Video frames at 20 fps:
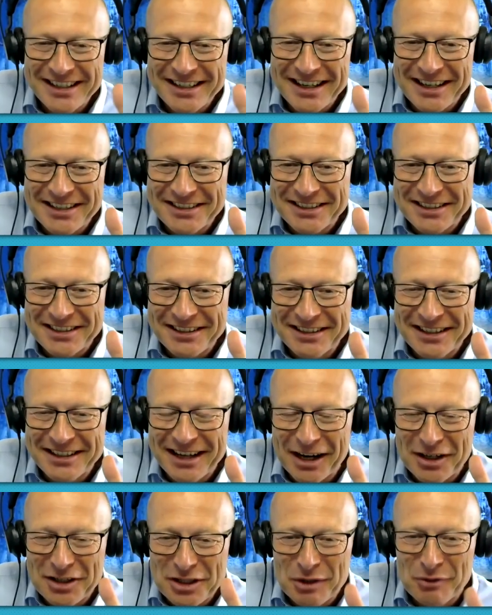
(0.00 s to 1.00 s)
the
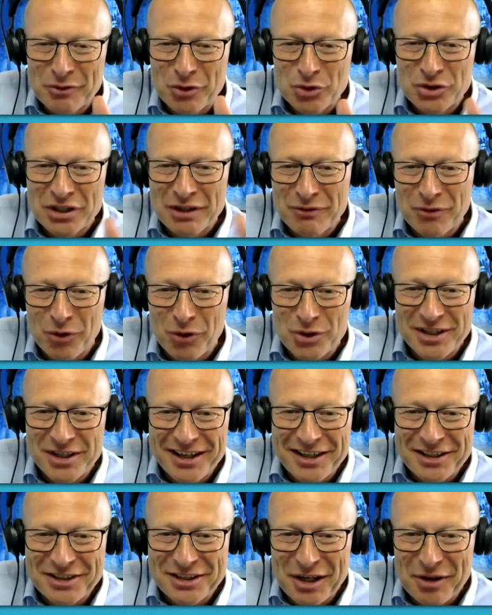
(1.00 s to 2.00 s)
idea of using force in
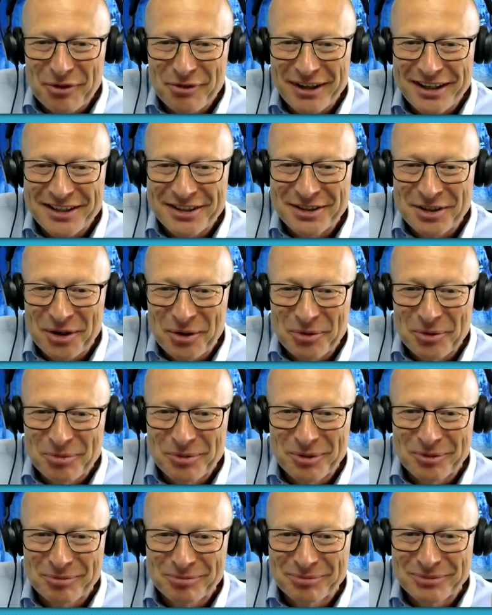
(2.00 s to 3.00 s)
itself that's so,
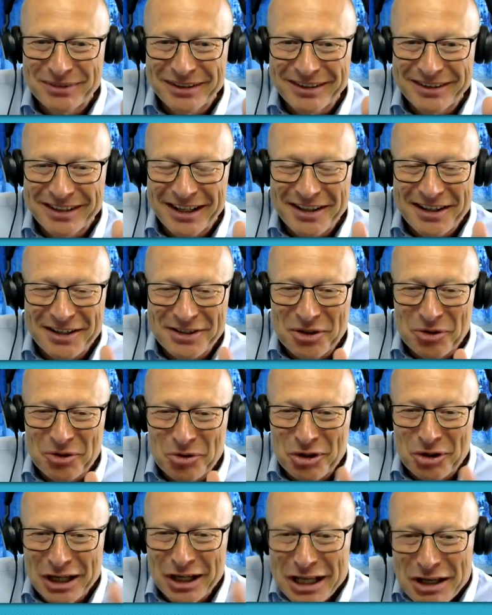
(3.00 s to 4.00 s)
they so
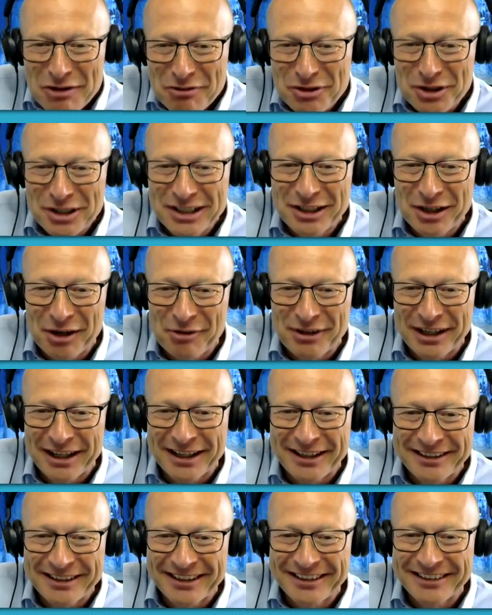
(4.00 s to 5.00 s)
gleefully love
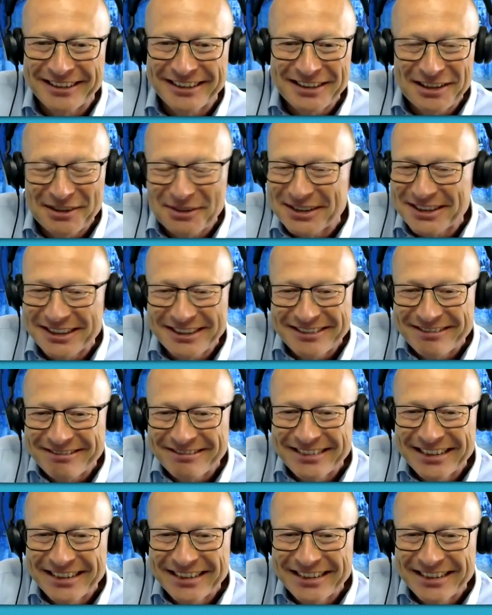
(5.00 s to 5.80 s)
that.